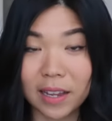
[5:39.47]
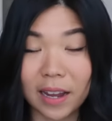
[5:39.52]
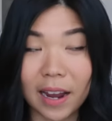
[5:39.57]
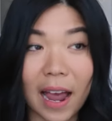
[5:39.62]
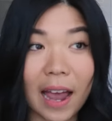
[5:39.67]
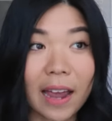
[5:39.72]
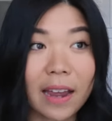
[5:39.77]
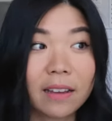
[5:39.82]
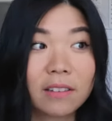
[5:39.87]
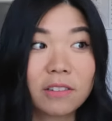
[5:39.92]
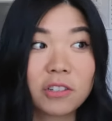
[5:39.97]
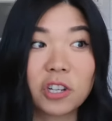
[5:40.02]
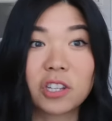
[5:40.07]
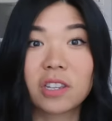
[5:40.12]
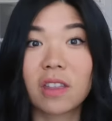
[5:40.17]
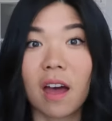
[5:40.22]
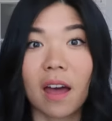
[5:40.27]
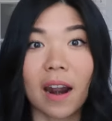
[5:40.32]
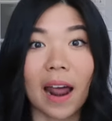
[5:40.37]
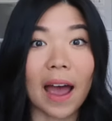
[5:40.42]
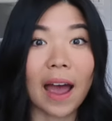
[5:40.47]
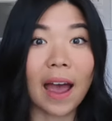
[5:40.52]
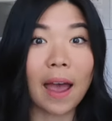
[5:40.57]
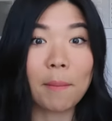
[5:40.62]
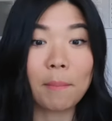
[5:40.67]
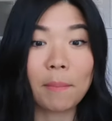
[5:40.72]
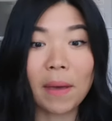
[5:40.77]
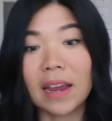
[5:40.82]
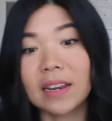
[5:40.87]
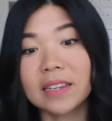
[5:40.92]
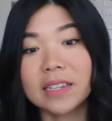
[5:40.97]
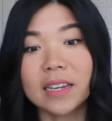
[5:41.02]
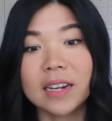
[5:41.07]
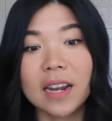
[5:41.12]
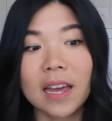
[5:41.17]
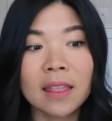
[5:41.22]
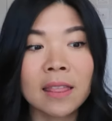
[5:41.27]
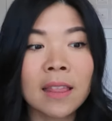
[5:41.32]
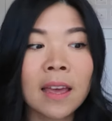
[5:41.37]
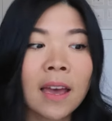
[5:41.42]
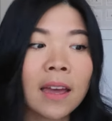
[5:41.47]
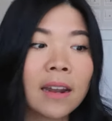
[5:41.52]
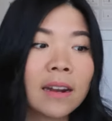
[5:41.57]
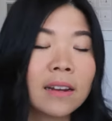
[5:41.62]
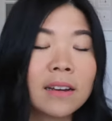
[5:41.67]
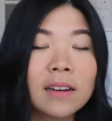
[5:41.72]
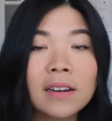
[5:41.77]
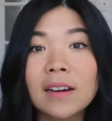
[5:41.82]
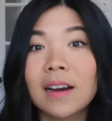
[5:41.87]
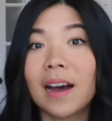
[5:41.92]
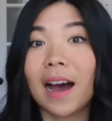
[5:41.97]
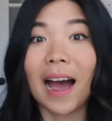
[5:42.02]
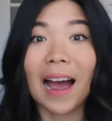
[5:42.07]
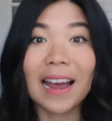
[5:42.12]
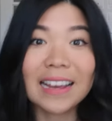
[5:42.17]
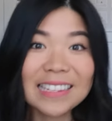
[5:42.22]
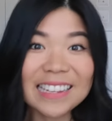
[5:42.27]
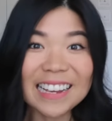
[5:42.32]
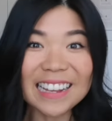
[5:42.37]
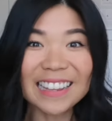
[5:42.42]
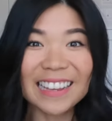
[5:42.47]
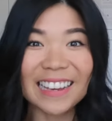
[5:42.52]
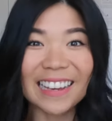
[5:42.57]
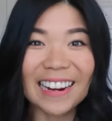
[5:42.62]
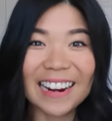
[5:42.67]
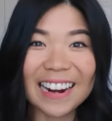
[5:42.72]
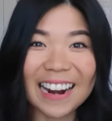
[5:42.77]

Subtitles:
Like, I just thought I painted and then I sell it.